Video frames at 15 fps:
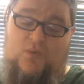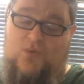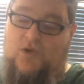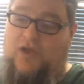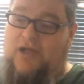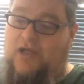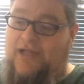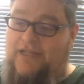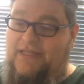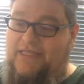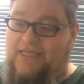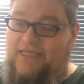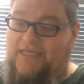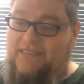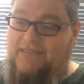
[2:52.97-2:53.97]
were on
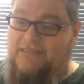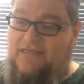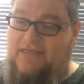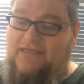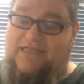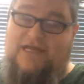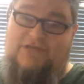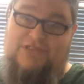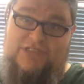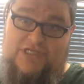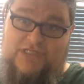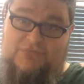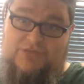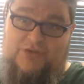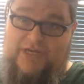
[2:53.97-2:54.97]
these uh, Thousand
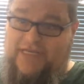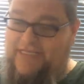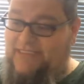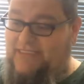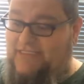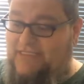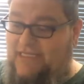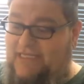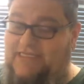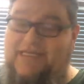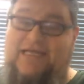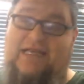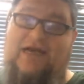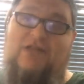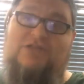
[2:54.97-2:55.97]
Sons Marines until I
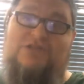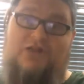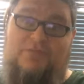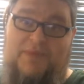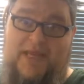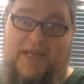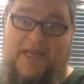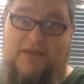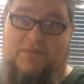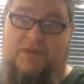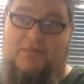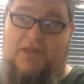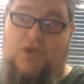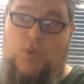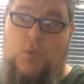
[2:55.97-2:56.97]
sat down and started painting them,
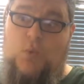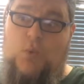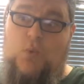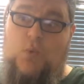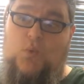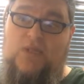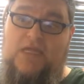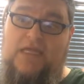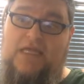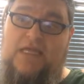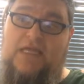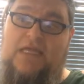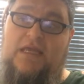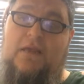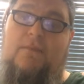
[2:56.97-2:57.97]
and I'm like,
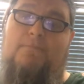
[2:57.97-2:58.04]
holy